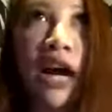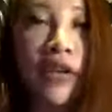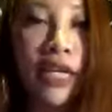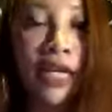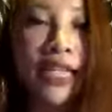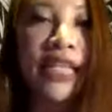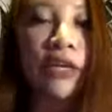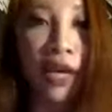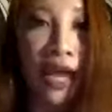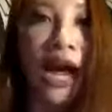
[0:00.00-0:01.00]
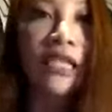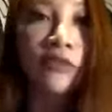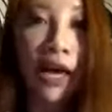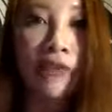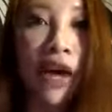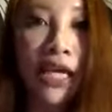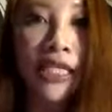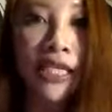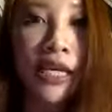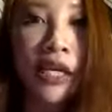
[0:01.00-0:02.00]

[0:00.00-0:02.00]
current colleagues that you can ask for advice.